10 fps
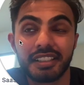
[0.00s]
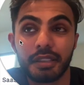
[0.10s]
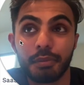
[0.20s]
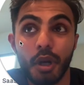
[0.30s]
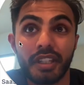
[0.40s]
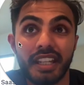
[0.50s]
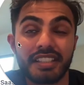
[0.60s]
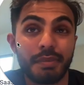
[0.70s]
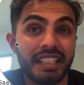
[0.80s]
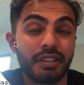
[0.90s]
poke
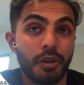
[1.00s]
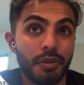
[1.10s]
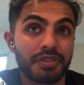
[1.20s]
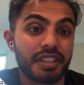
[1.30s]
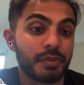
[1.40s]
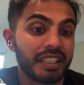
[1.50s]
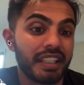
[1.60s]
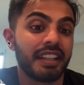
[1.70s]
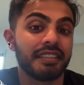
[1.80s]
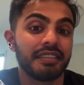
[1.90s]
as many holes as we
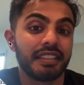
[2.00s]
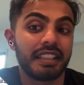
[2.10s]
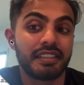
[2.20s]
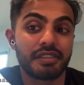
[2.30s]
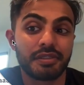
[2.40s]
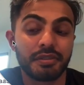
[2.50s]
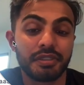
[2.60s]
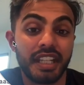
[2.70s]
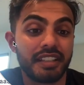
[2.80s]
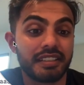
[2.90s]
can into
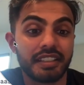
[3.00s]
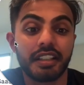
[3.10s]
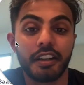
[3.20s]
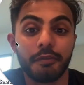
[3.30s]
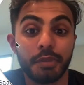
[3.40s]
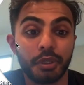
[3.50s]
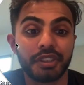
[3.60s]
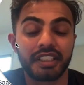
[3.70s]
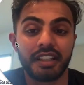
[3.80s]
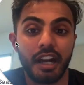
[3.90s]
the idea of
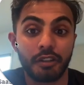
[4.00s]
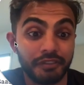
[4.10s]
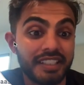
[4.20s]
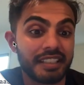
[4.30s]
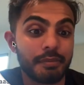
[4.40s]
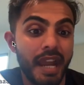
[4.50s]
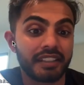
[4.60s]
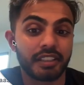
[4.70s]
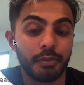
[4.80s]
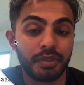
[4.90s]
building our VC
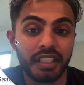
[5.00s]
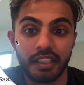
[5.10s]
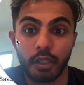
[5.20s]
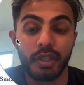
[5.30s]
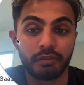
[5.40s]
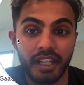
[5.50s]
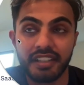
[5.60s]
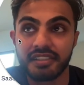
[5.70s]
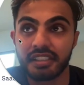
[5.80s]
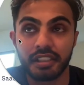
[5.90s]
backed company. Like we've
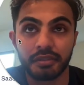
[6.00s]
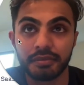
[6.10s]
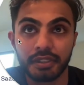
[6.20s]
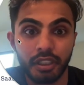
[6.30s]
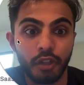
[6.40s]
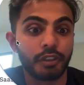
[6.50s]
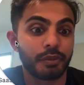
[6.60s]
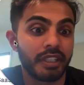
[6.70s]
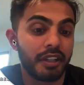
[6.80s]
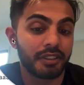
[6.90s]
raised, you know, over
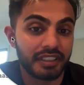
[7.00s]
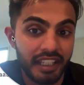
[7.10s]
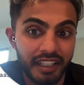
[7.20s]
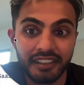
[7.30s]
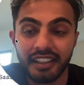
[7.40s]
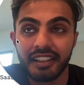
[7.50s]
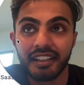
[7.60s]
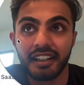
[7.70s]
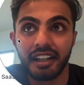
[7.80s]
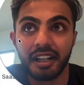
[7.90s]
300K.
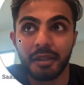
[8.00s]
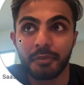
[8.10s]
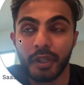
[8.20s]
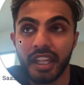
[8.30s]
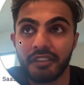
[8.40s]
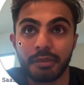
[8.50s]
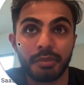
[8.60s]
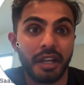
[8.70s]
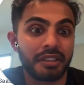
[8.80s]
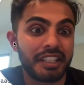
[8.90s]
Um, we have
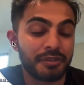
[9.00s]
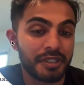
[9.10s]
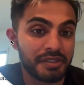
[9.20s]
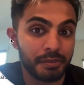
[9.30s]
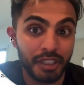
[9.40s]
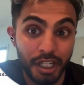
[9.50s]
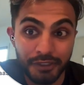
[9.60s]
inbound interest from a lot of